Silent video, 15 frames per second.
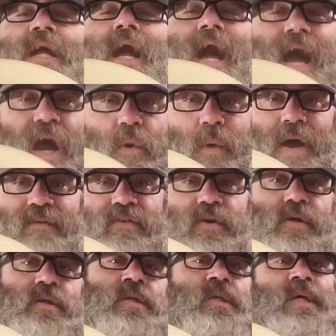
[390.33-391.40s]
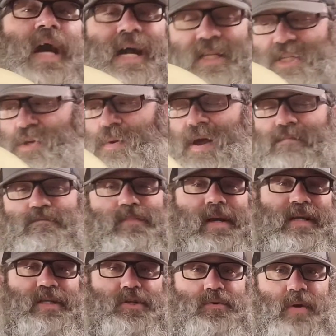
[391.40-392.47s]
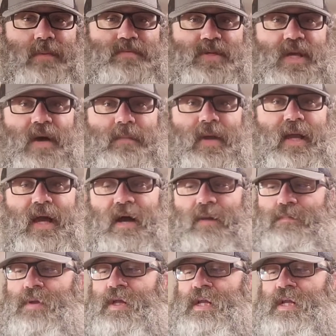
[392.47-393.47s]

However, I do have big trips coming up,